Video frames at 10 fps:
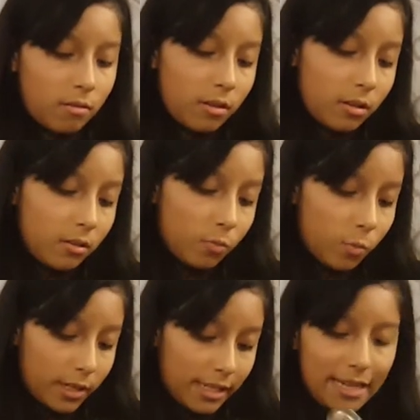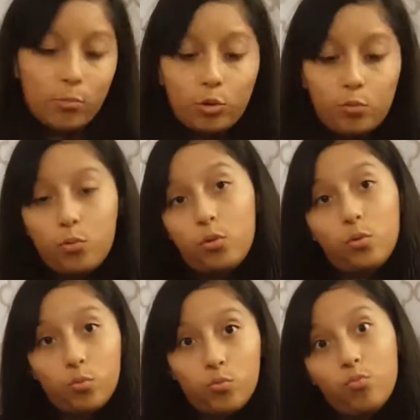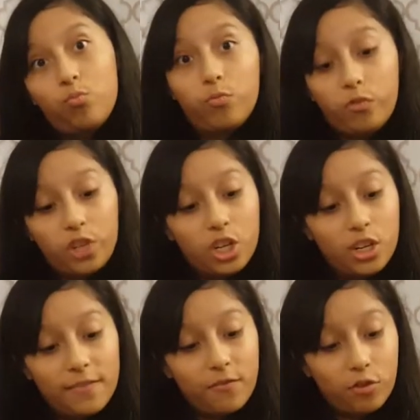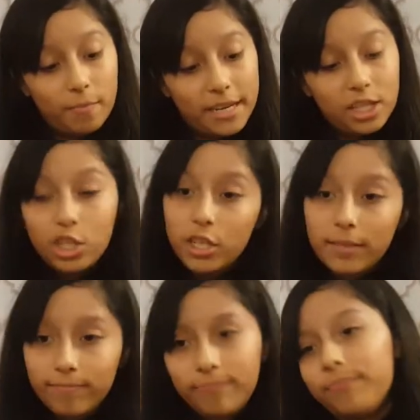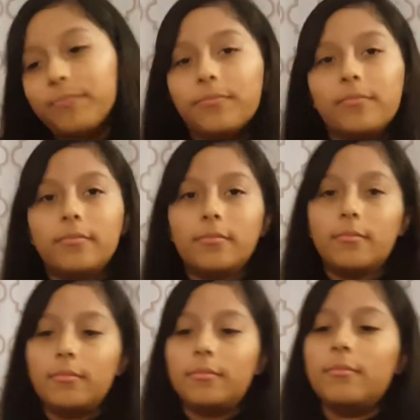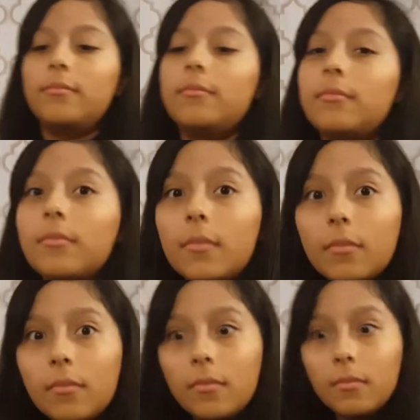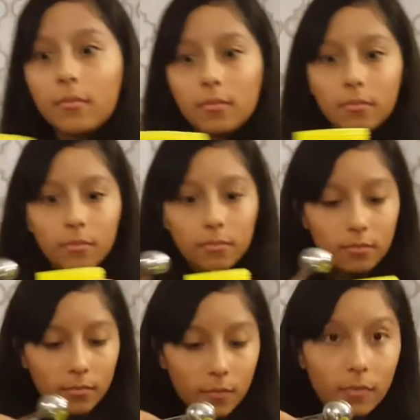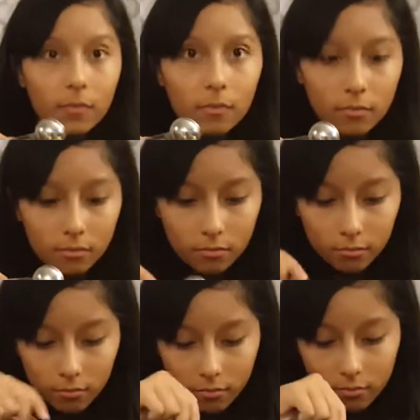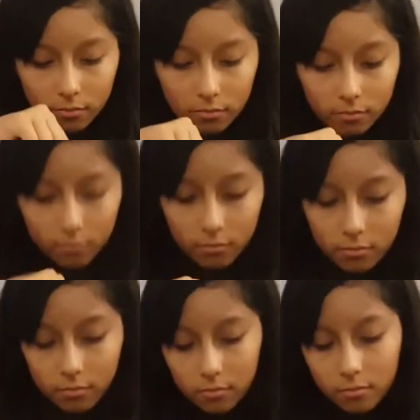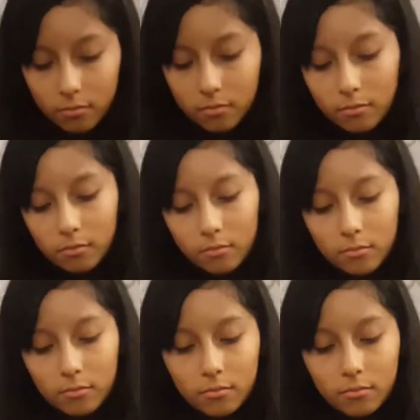This is one tablespoon for your information. Yeah, you're going to get two of those, four of those. And then you mix, and that should make it.